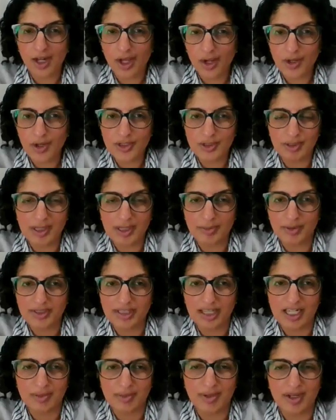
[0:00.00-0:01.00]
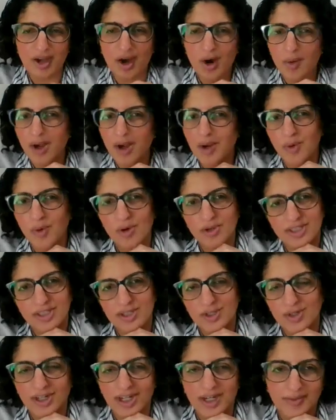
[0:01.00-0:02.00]
Loads of people say to me, oh, I walk
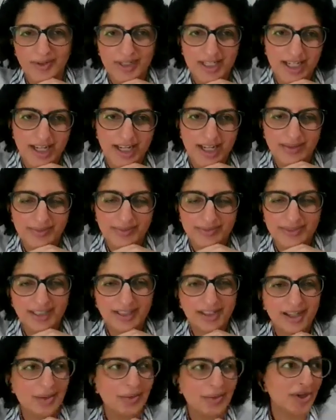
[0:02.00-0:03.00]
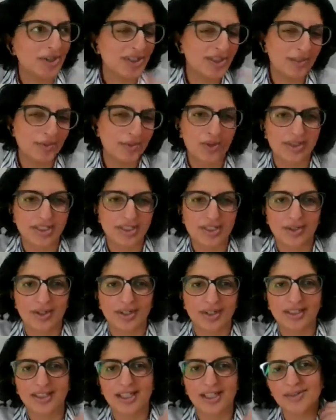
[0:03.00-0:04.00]
the dog every day, and I watch them walk the
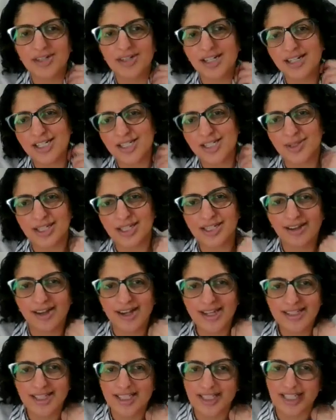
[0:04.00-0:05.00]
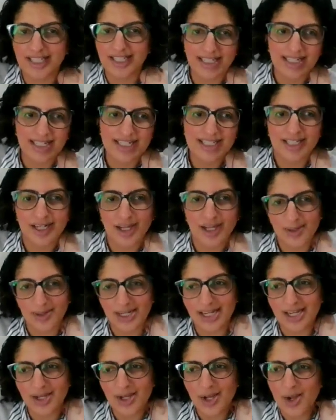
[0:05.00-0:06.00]
dog, and they're really doing it nice and gently,
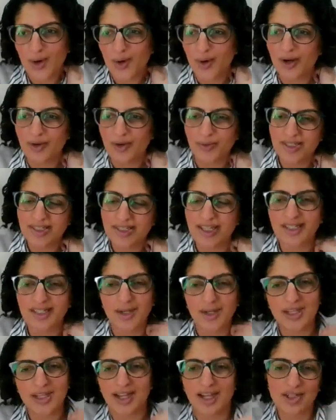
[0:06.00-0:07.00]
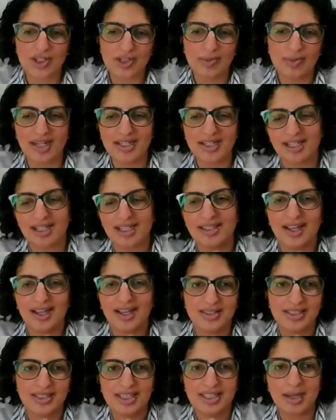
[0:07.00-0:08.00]
slowly, where everyone says, oh yeah, I do my
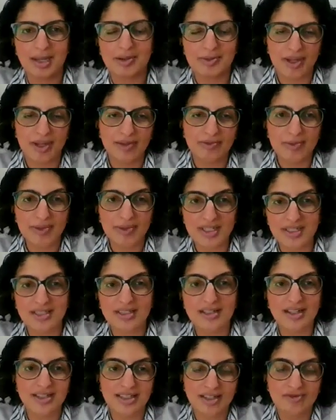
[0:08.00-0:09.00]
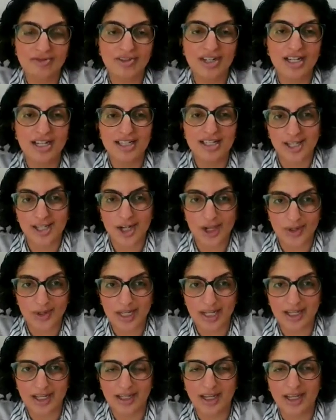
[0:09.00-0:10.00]
10,000 steps, but everybody does it really
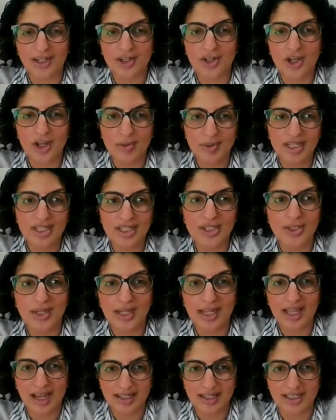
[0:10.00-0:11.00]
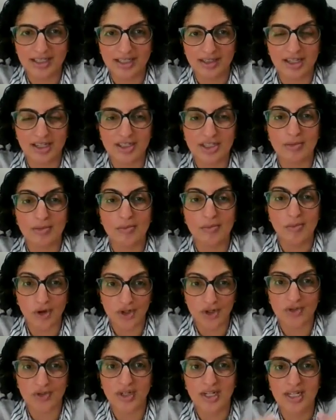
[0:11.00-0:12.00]
slowly, and nobody's doing exercise to
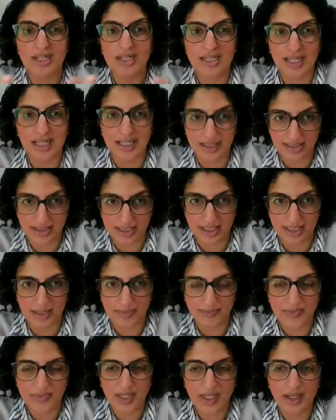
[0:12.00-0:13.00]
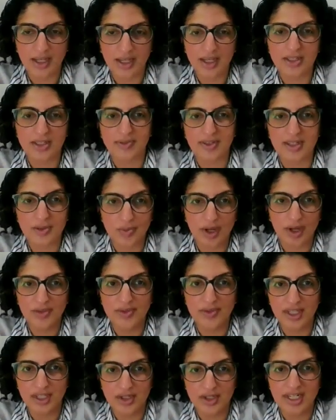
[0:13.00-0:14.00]
moderate intensity. So if there's
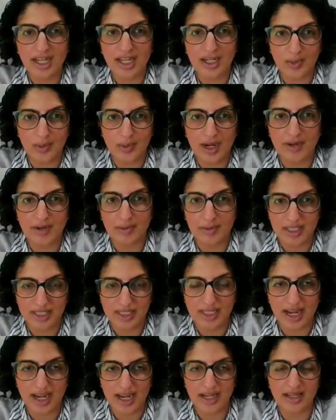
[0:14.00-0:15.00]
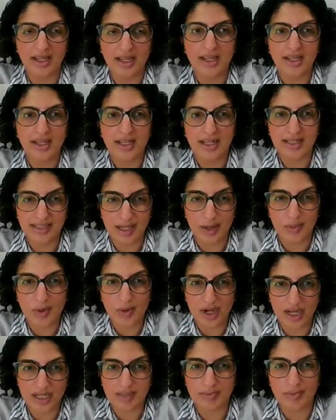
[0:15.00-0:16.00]
one thing you take away from today, is that
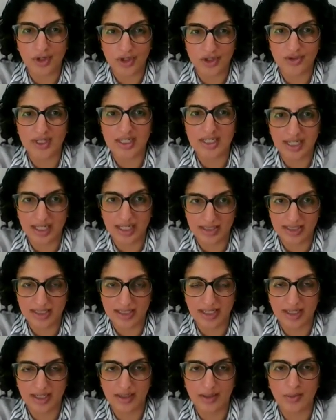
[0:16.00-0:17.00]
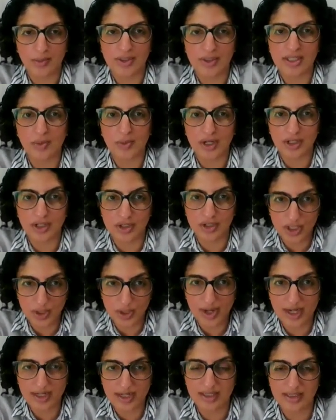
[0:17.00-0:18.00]
word moderate intensity. So when you
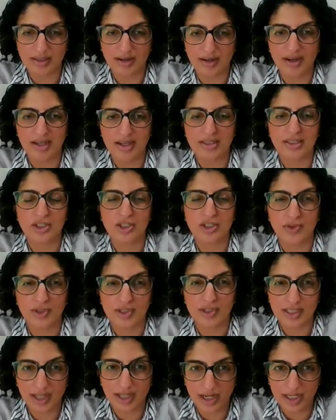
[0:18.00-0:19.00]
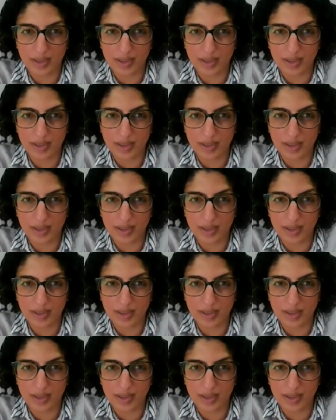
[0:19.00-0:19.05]
do exercise, you should feel